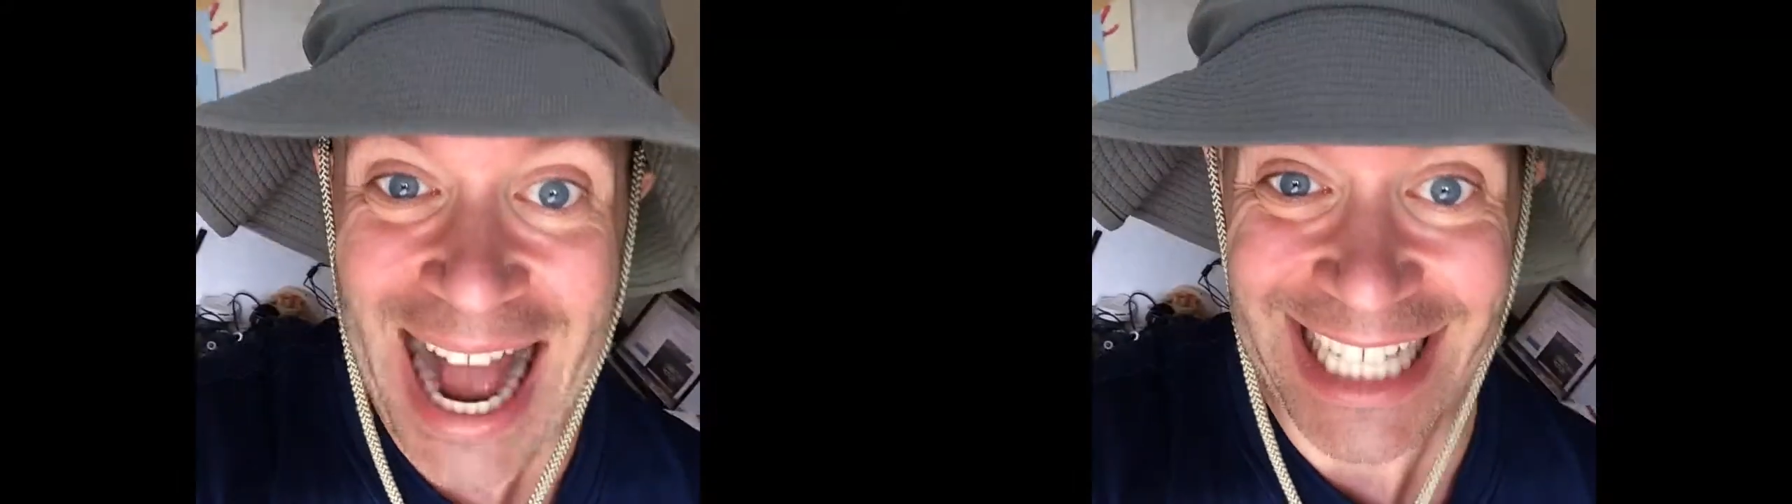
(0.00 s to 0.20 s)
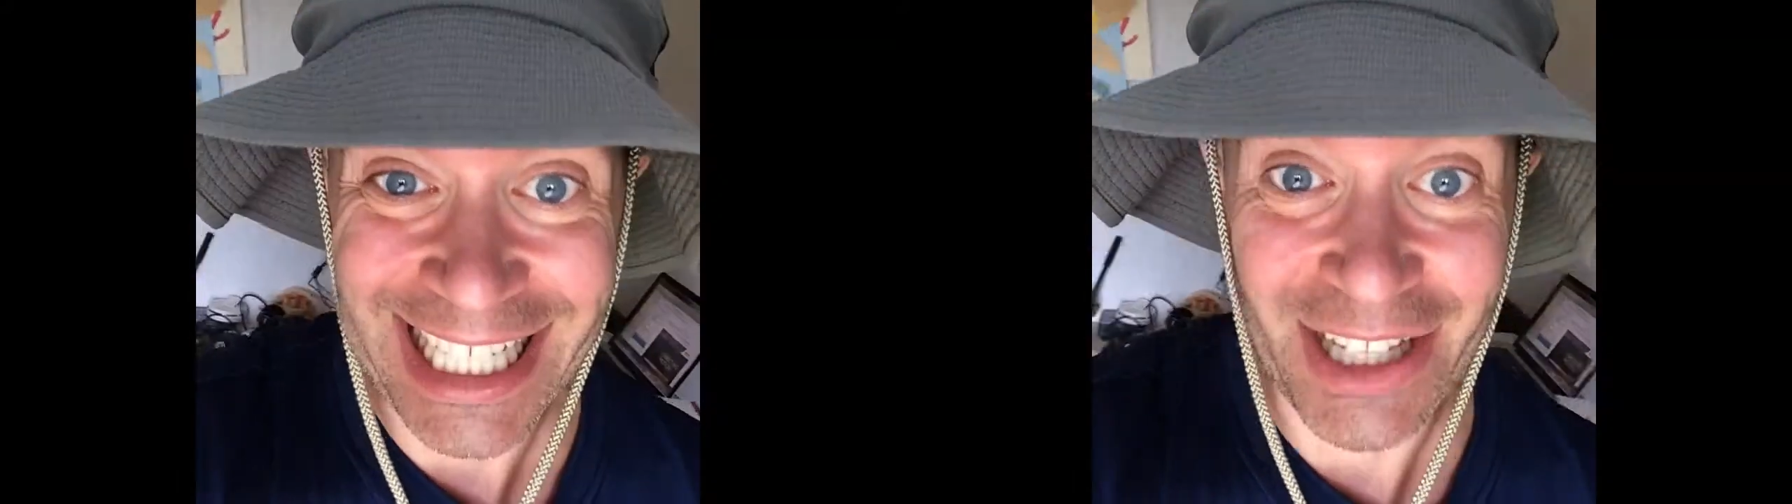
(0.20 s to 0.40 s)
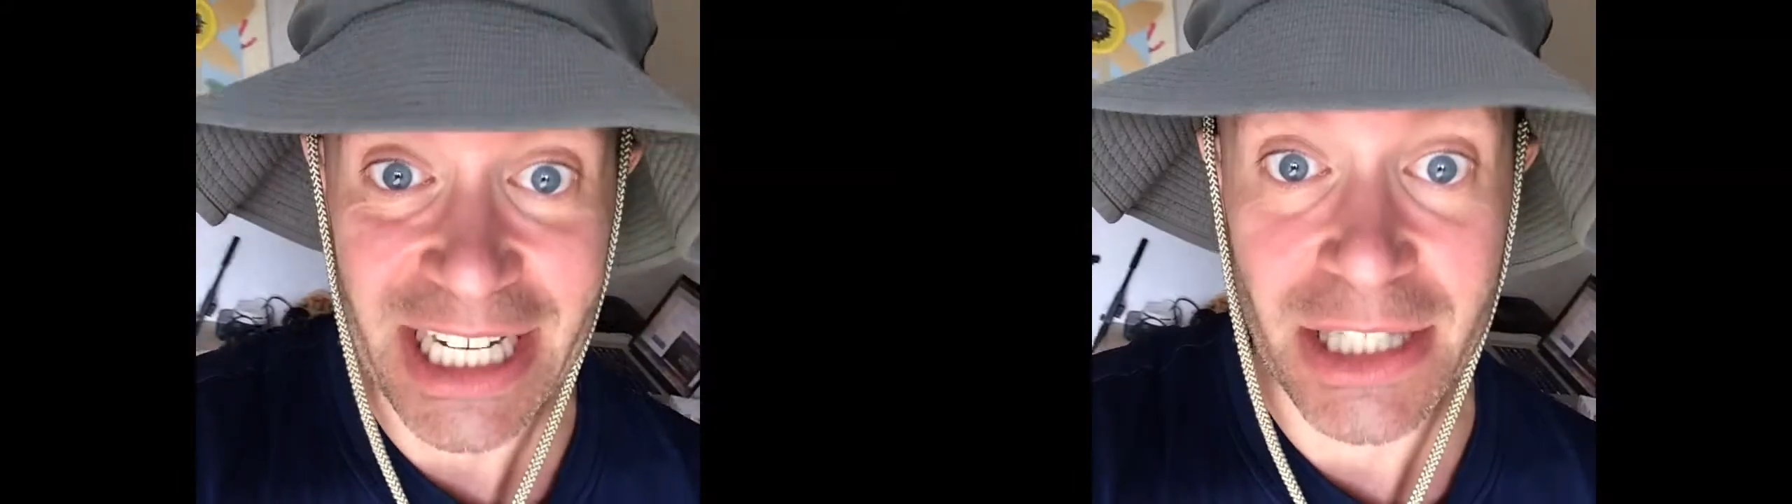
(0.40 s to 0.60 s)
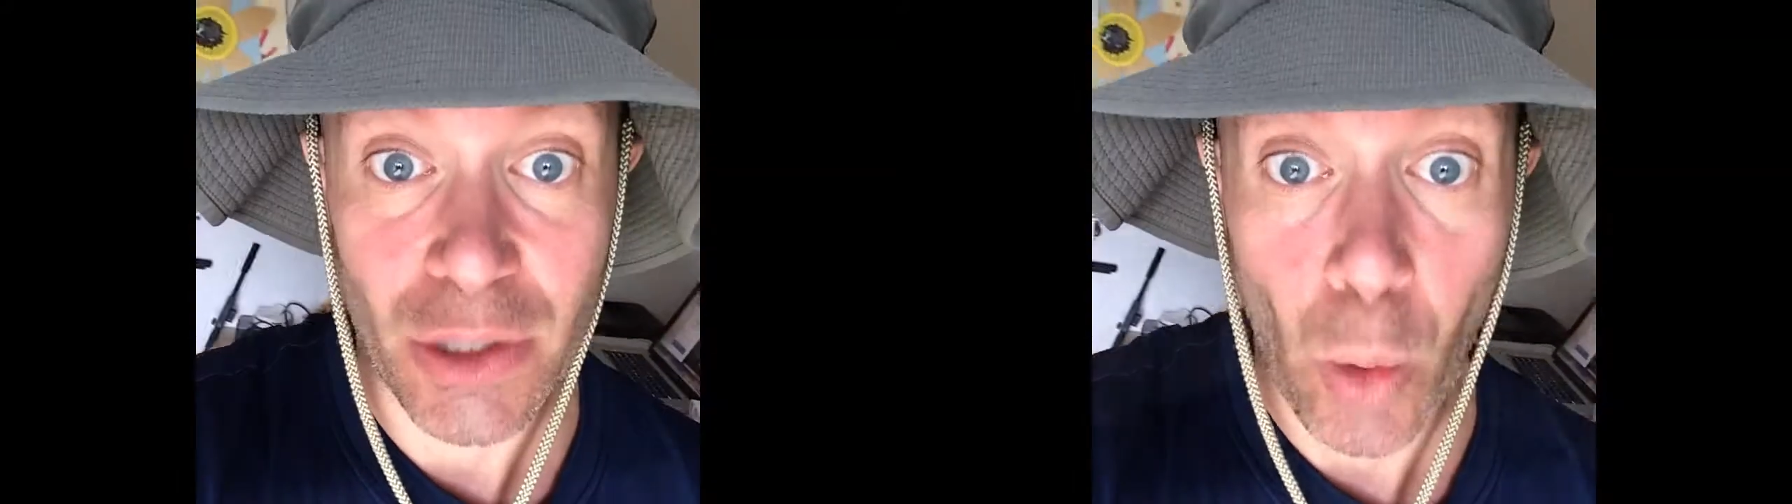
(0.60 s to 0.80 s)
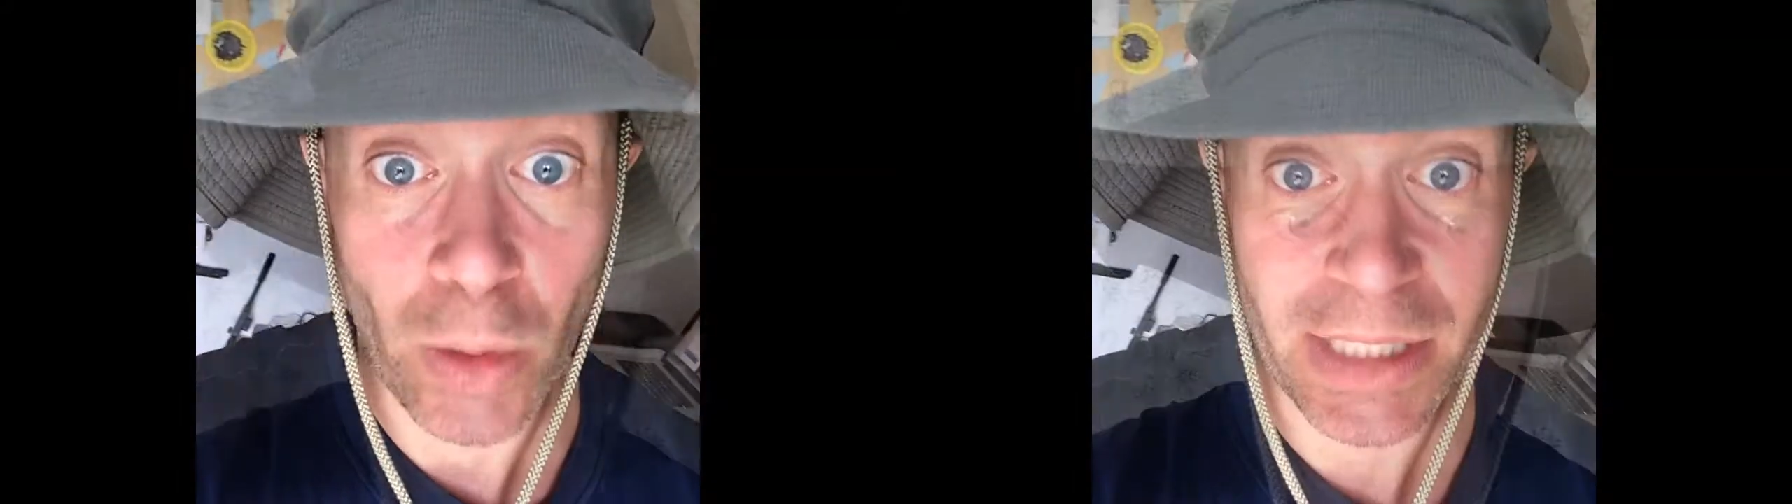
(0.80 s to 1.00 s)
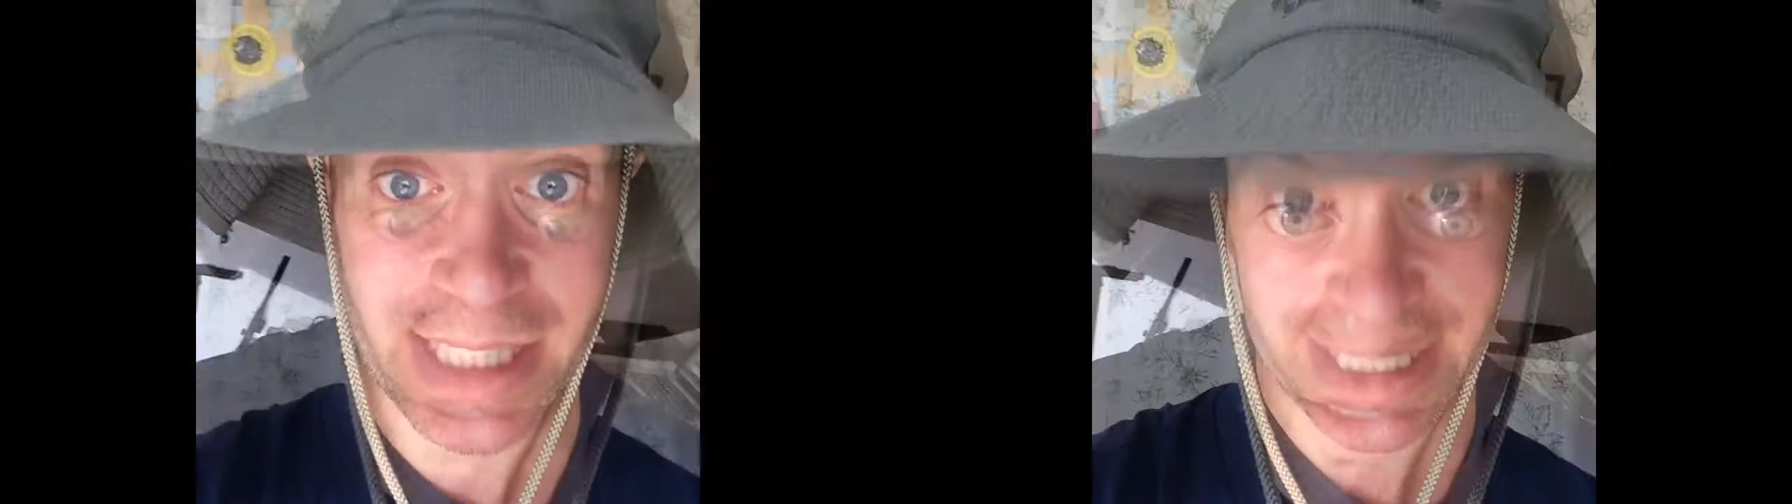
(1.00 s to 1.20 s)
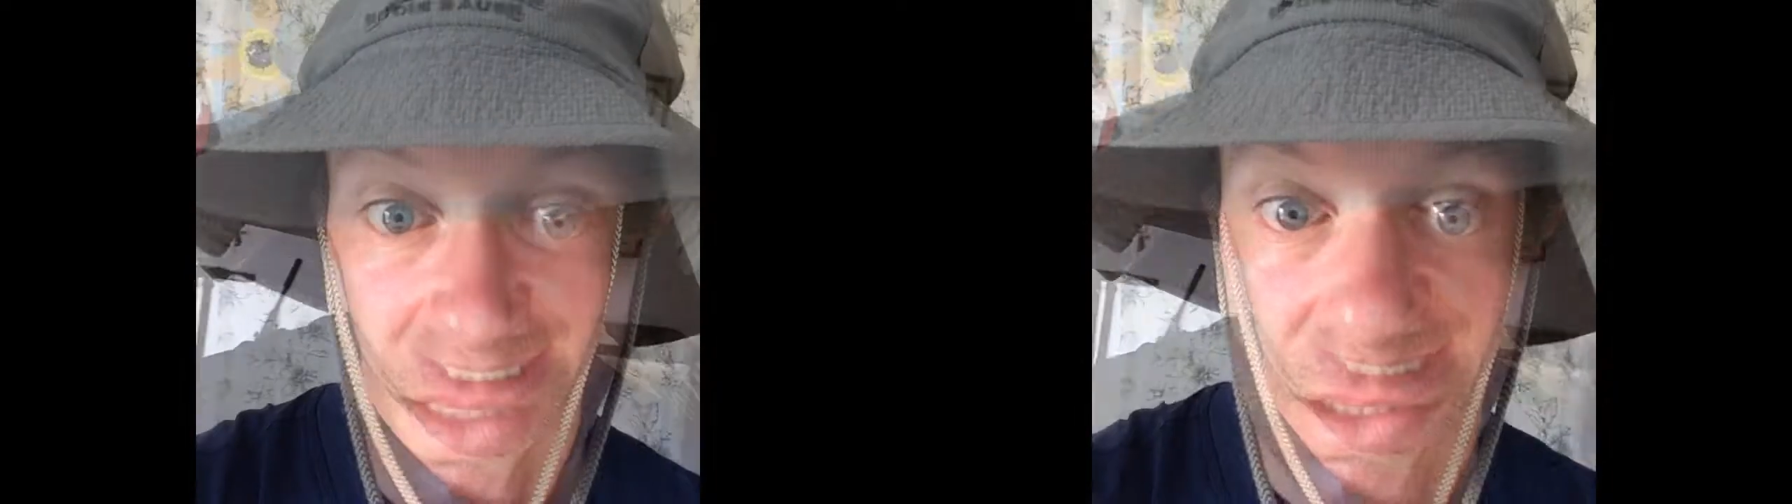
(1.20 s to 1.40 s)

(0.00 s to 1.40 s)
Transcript: acting like dolts.